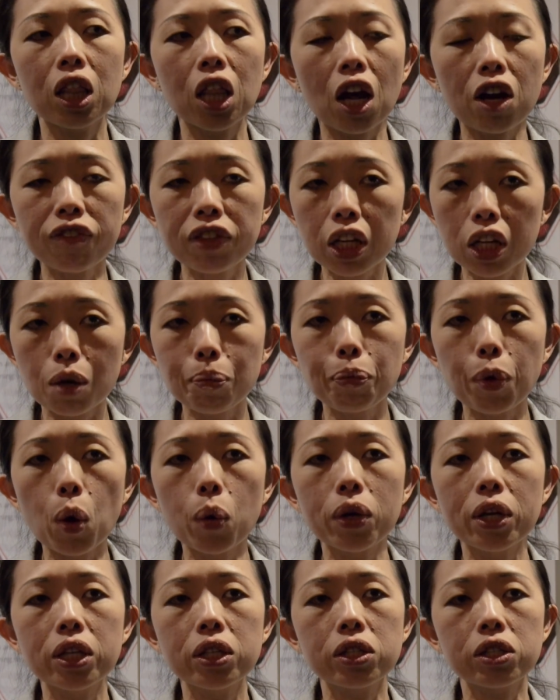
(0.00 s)
A lot of the
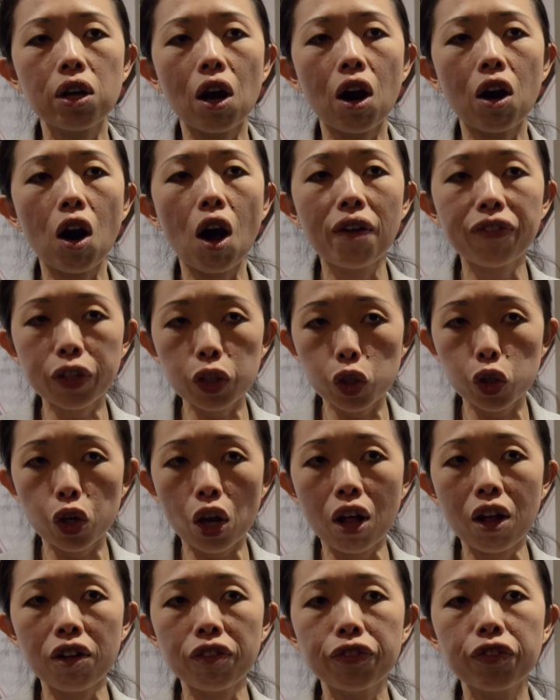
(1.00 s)
components are off the
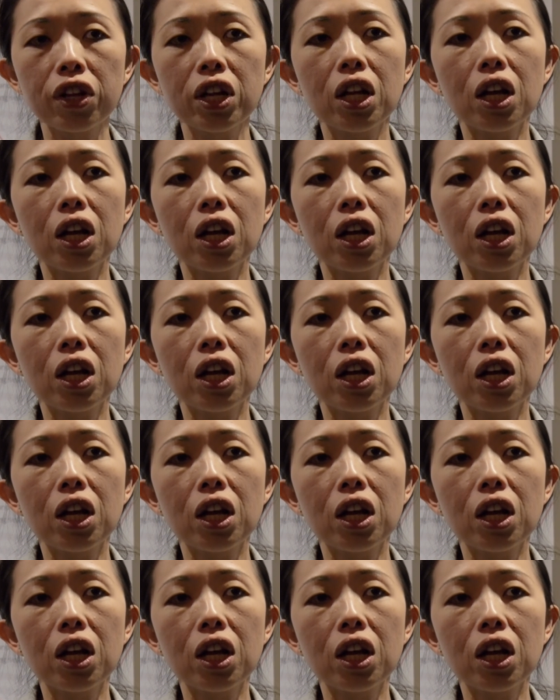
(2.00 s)
shelf,